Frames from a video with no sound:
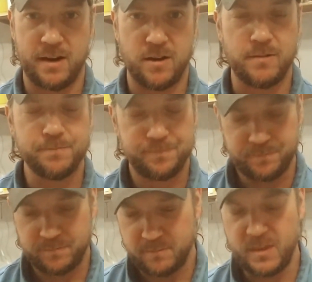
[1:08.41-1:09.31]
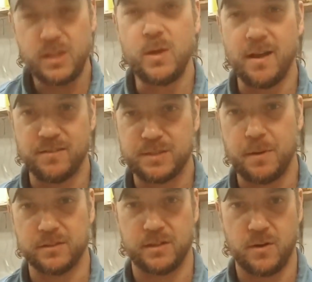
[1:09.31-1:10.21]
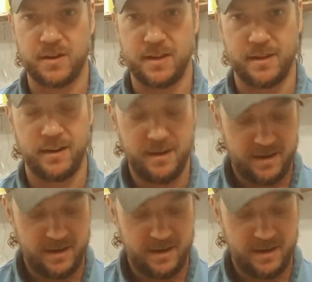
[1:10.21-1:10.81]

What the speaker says: all, you have spalted oak in there.